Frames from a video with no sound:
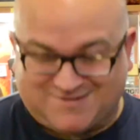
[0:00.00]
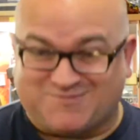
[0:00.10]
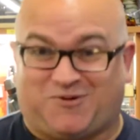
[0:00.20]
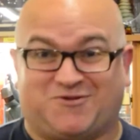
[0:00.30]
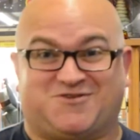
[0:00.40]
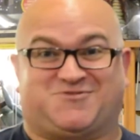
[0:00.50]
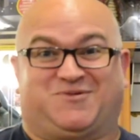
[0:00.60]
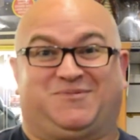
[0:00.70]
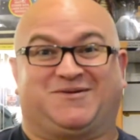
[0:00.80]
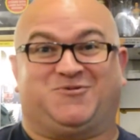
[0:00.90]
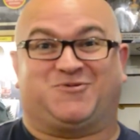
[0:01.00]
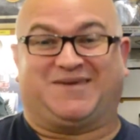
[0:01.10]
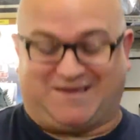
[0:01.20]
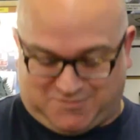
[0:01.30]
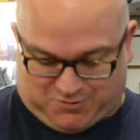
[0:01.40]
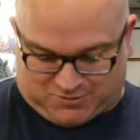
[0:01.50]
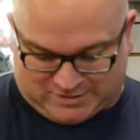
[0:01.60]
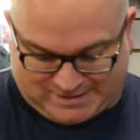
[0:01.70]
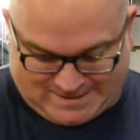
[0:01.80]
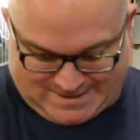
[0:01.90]
Apologies to anybody called Keith, by the
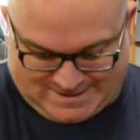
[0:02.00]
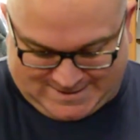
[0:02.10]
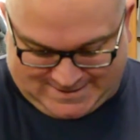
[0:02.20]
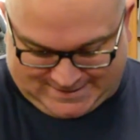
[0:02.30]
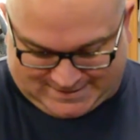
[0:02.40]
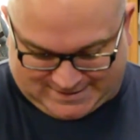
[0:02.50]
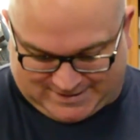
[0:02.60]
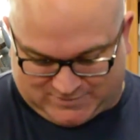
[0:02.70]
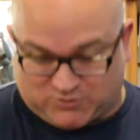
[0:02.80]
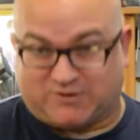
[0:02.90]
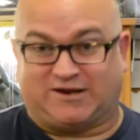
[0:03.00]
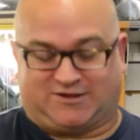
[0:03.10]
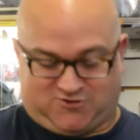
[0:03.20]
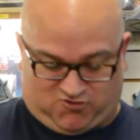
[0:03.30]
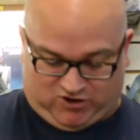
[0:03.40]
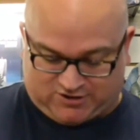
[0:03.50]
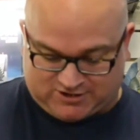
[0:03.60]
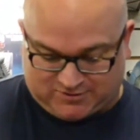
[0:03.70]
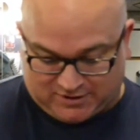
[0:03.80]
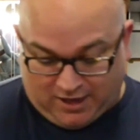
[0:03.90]
way. You'll be collecting trains
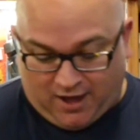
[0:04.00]
anyway.